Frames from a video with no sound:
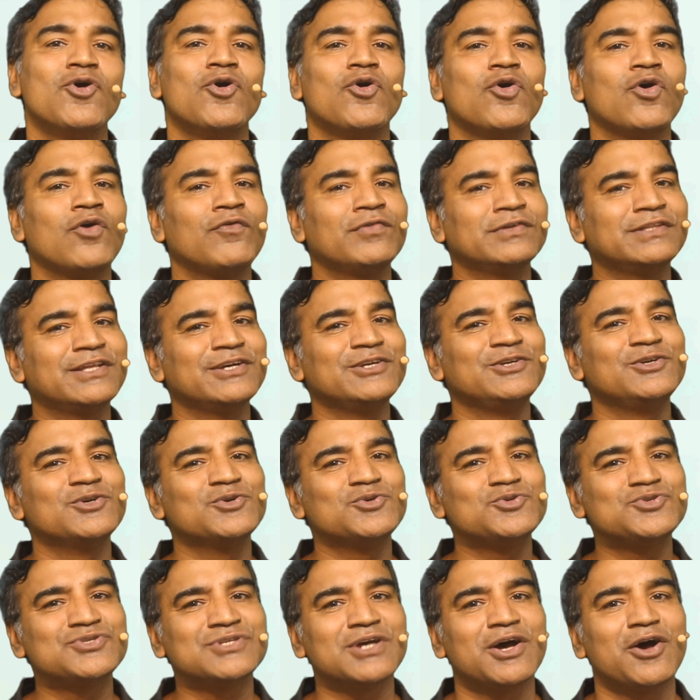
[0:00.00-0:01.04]
over the
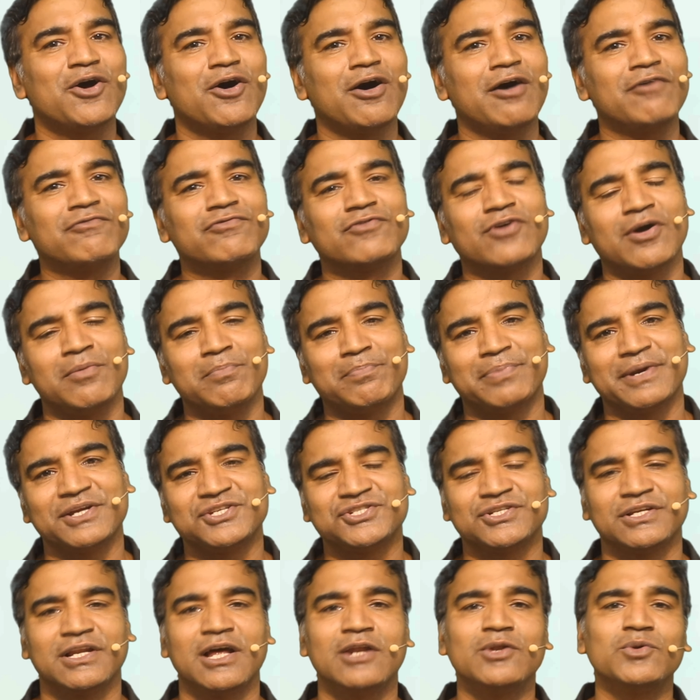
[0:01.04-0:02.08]
use of
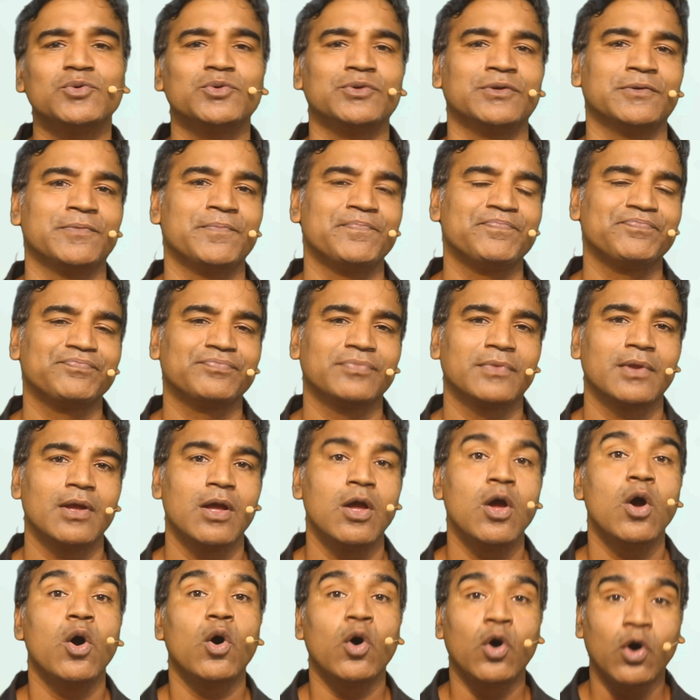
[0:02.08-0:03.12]
compression alone.
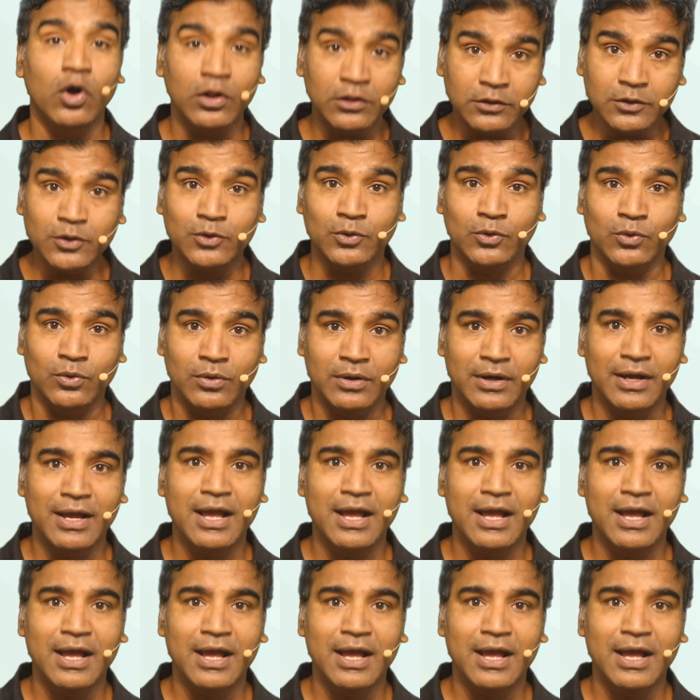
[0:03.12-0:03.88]
Although